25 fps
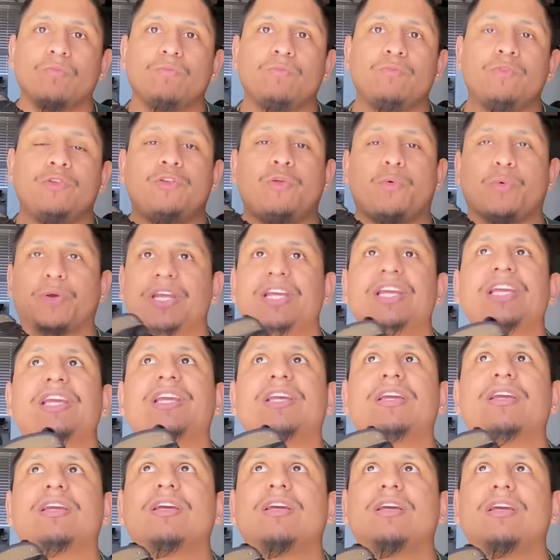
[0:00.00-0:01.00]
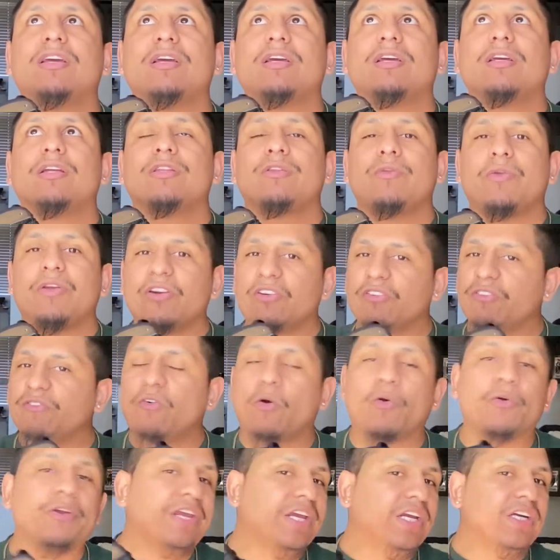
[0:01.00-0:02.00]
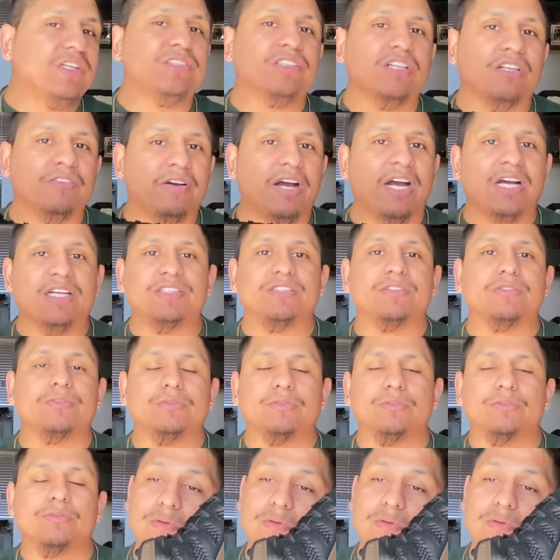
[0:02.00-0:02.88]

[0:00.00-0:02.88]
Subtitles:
three or 4 years of high school.